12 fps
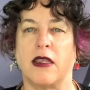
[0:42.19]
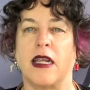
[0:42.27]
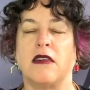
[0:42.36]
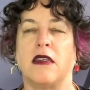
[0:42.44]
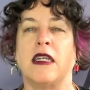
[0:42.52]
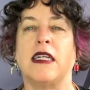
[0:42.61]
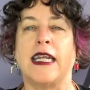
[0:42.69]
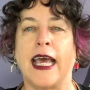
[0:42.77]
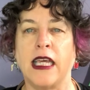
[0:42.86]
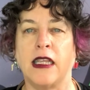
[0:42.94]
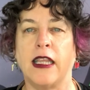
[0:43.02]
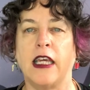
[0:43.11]
that is
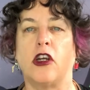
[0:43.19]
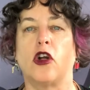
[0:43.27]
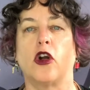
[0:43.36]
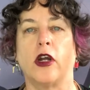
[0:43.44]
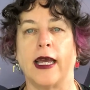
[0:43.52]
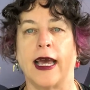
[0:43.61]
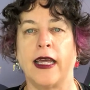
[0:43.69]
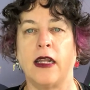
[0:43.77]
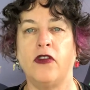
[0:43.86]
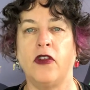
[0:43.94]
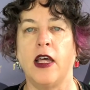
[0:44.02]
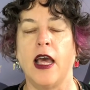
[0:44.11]
innately creative,